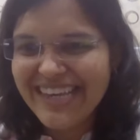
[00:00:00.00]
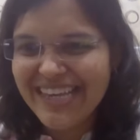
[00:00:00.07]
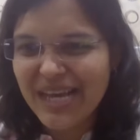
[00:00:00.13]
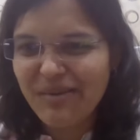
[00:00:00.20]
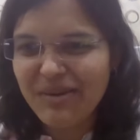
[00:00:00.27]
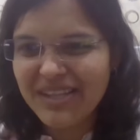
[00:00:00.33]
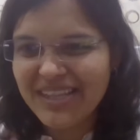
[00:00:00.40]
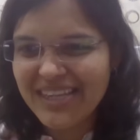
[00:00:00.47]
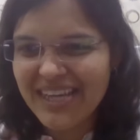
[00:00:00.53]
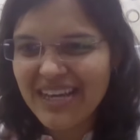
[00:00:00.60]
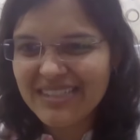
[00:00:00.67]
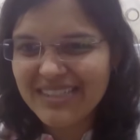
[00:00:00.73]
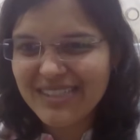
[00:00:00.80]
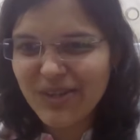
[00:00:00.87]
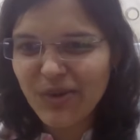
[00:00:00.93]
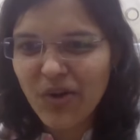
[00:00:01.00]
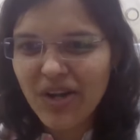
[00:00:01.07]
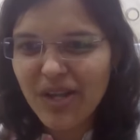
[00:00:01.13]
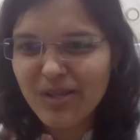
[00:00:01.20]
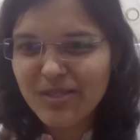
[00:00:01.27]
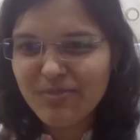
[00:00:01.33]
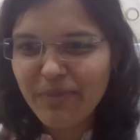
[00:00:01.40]
Kya baat hai? Yes, it's a good
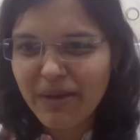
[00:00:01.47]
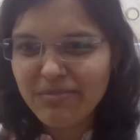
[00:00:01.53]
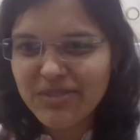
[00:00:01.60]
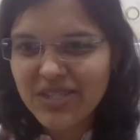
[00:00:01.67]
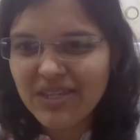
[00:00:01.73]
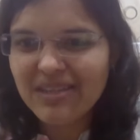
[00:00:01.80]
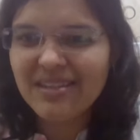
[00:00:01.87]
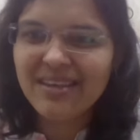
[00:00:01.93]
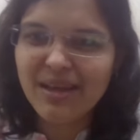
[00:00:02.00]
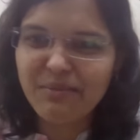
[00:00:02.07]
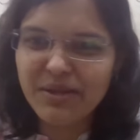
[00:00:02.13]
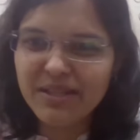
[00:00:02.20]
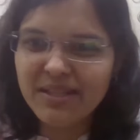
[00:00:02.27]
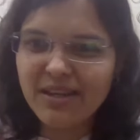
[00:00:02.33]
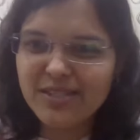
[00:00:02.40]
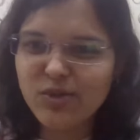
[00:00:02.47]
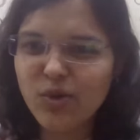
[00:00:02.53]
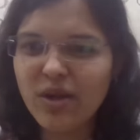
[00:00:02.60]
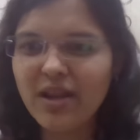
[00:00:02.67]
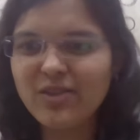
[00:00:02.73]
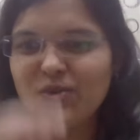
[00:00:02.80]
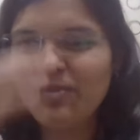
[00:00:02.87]
news, ma'am ji. Kya baat hai?
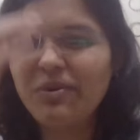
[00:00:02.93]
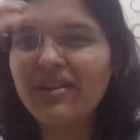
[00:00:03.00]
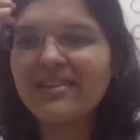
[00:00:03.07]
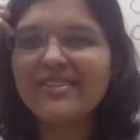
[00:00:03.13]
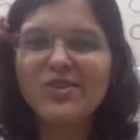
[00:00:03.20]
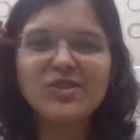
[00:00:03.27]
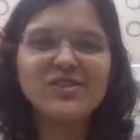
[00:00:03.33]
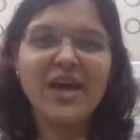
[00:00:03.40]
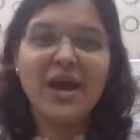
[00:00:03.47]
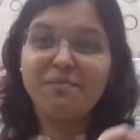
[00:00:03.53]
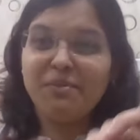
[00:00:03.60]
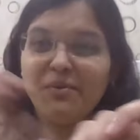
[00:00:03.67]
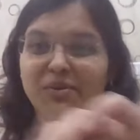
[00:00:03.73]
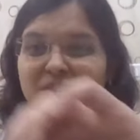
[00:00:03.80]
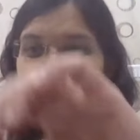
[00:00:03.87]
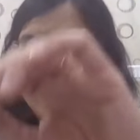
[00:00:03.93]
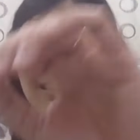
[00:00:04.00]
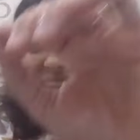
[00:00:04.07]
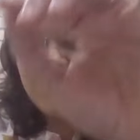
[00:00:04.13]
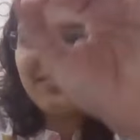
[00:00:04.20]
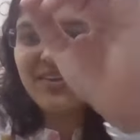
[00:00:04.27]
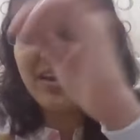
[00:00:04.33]
Rajgopalan is also happy with
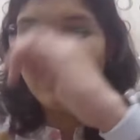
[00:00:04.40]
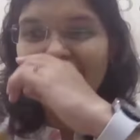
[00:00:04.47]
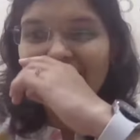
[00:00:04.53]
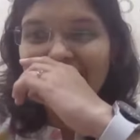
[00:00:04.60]
the level.